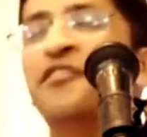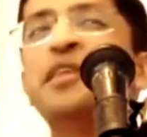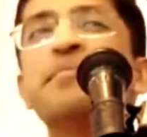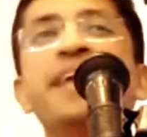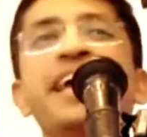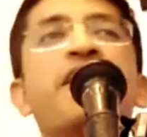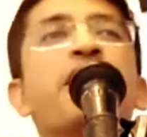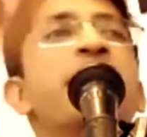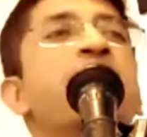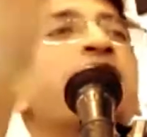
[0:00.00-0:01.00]
We may
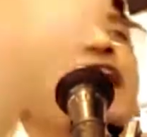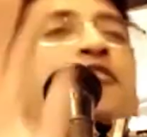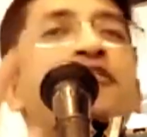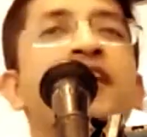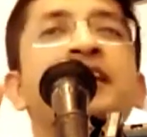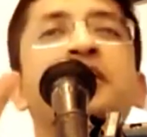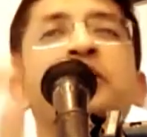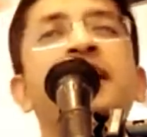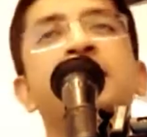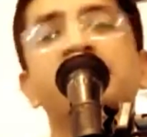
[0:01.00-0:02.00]
or may not have faith that
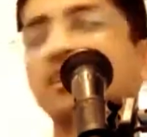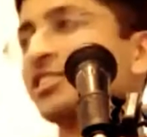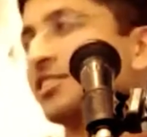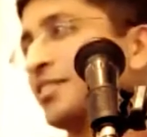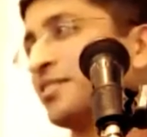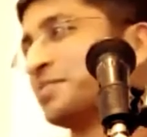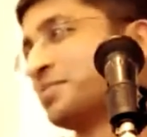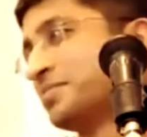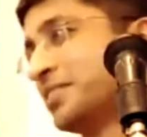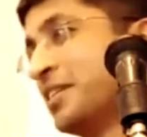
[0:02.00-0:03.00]
holy name is Krishna.
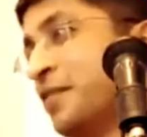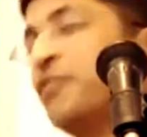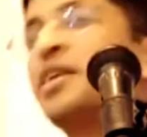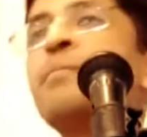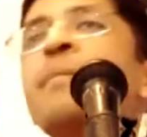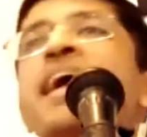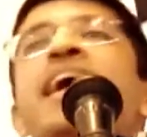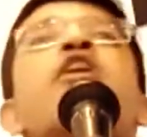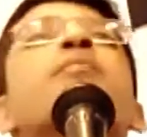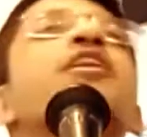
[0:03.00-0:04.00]
We
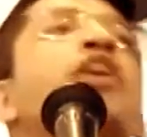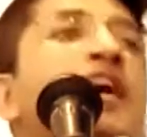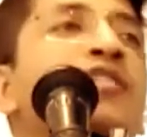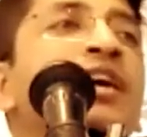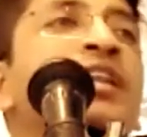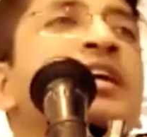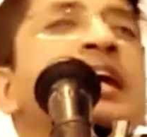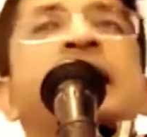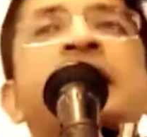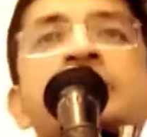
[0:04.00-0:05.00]
may or may not have faith that deity